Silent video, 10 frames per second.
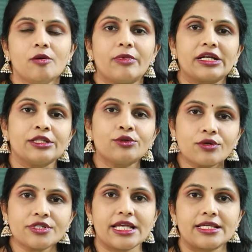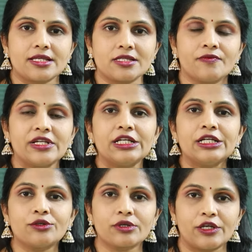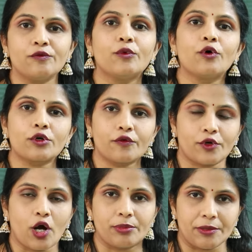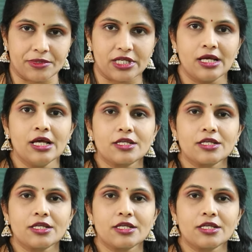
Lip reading: But in those cases we need to give more of top-ups.